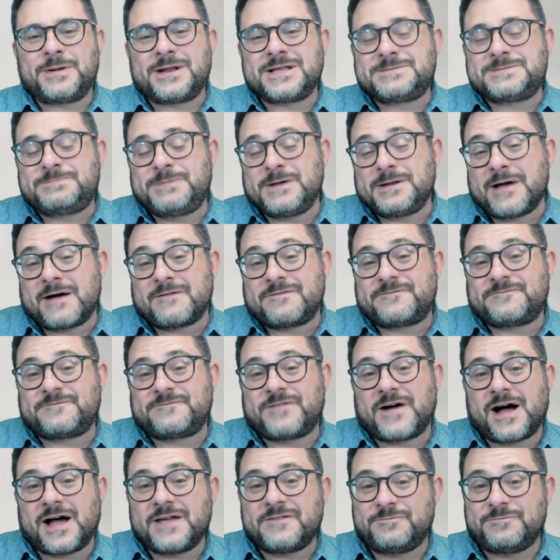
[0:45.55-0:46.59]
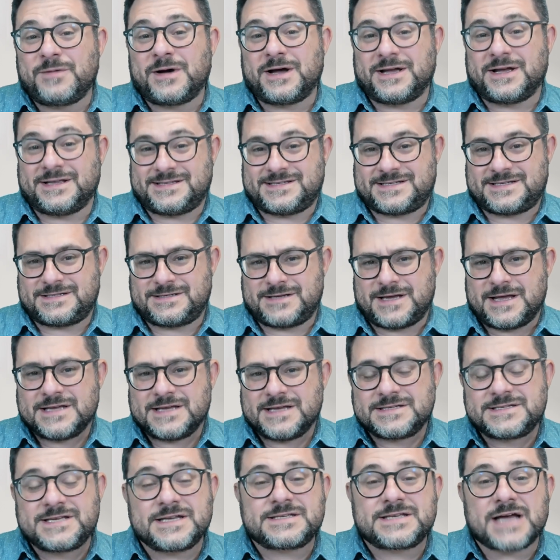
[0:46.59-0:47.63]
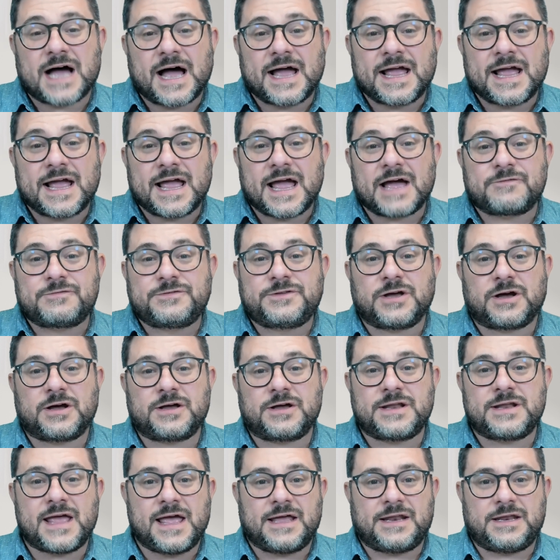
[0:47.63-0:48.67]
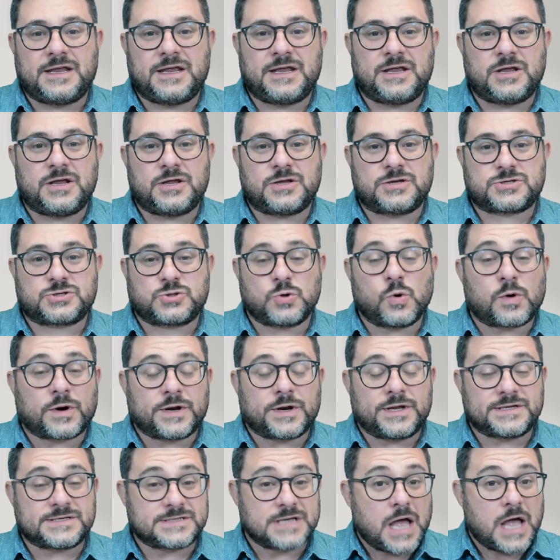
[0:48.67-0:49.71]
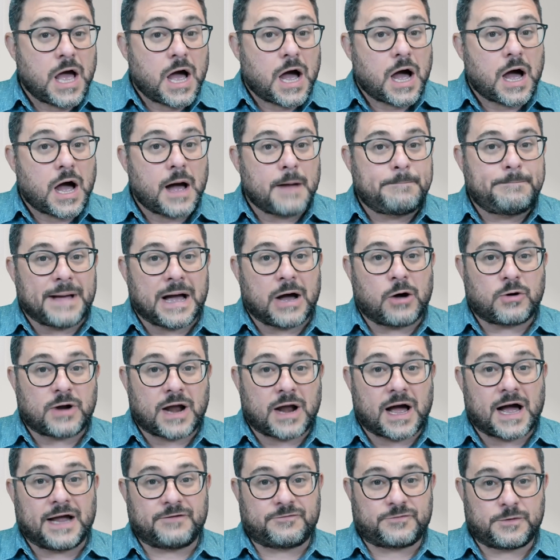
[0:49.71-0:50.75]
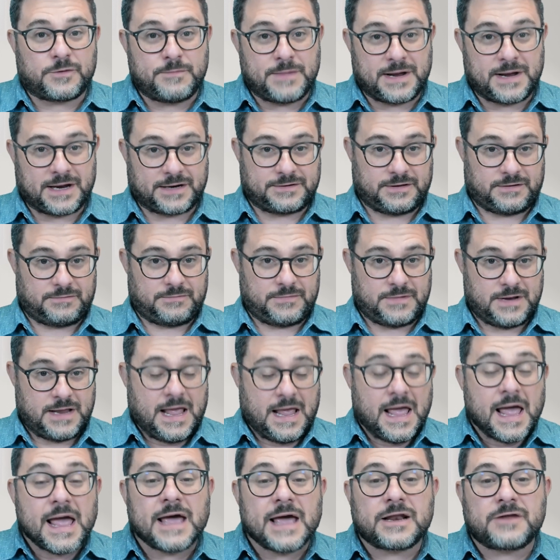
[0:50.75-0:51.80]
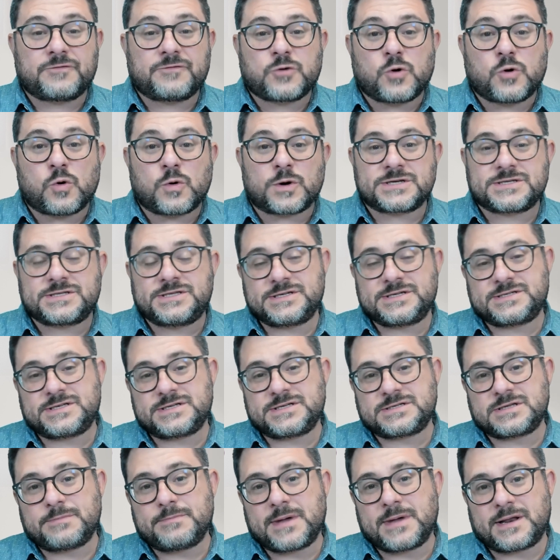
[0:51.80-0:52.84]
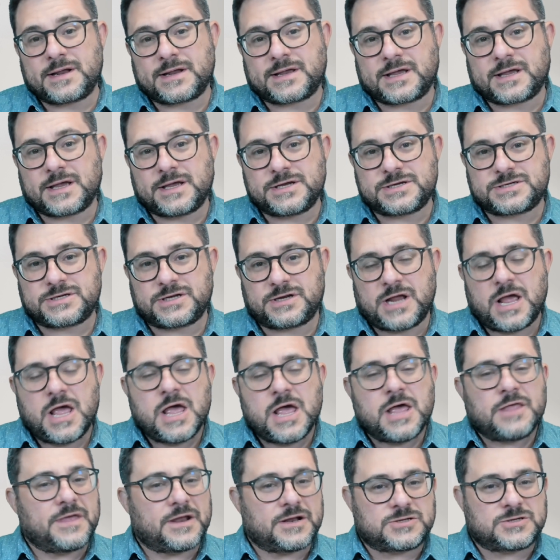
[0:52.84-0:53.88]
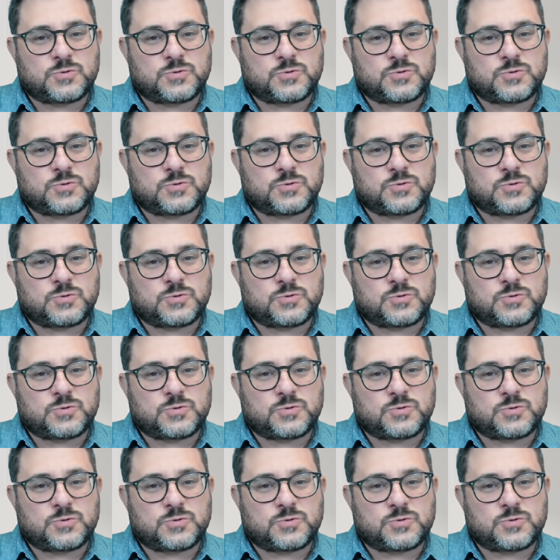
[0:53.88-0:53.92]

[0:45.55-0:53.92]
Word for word: Um, but it's been about five months since I have done any stories about ivermectin. And of course, this is a medication